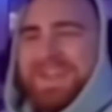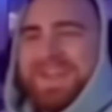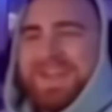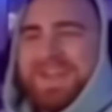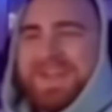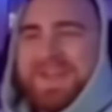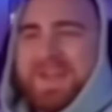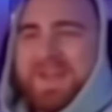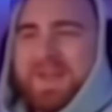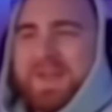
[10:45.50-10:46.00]

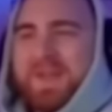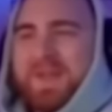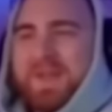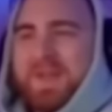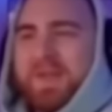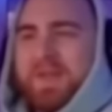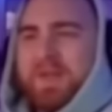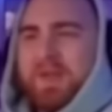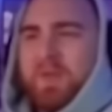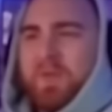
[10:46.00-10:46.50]
you don't know the
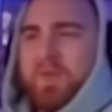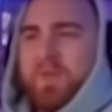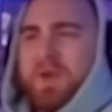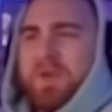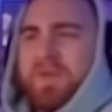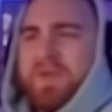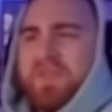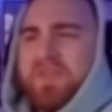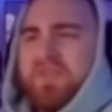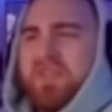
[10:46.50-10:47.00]
Amazon
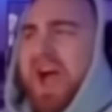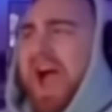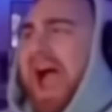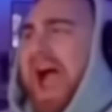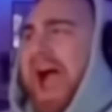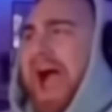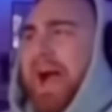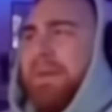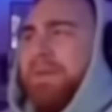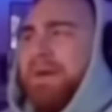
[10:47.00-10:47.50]
what position? The,
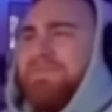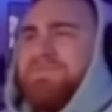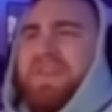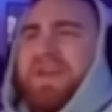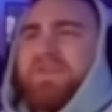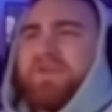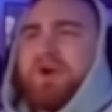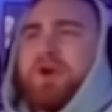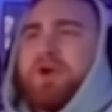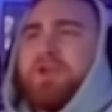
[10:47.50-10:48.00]
um, I've
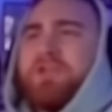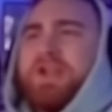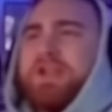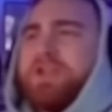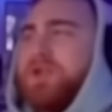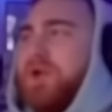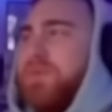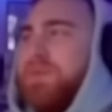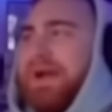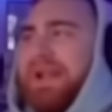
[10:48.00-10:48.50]
never heard
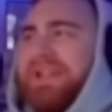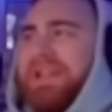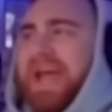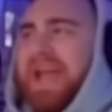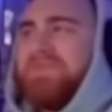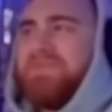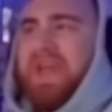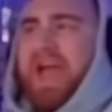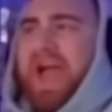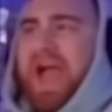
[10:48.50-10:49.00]
that term in my
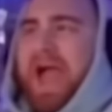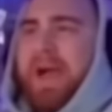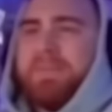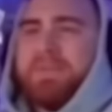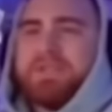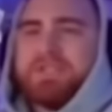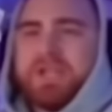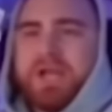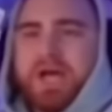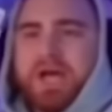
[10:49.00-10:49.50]
life. The
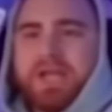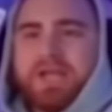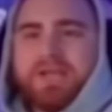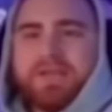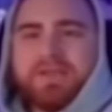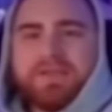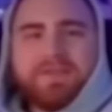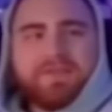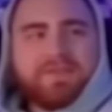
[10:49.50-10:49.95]
Amazon.